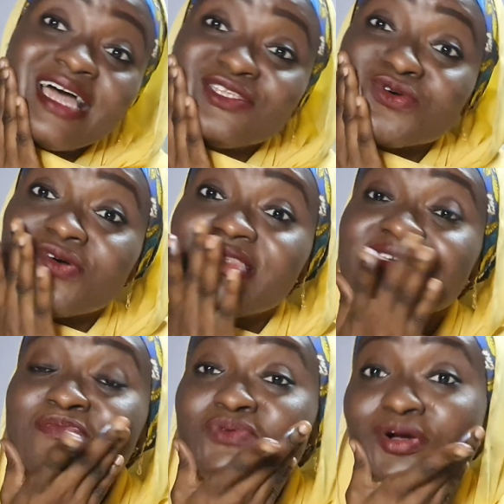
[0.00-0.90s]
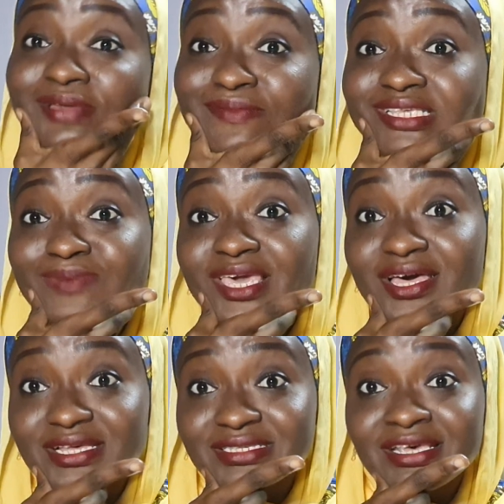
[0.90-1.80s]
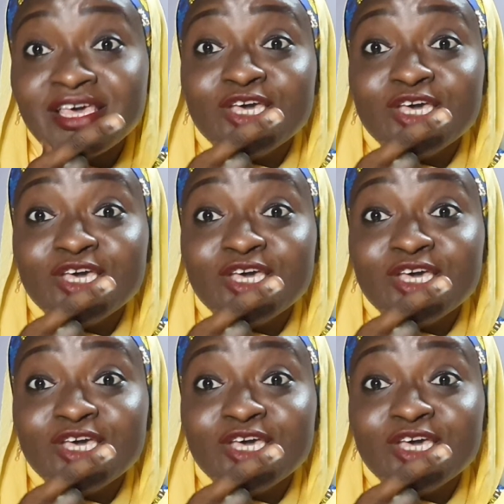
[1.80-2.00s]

And so the problem is because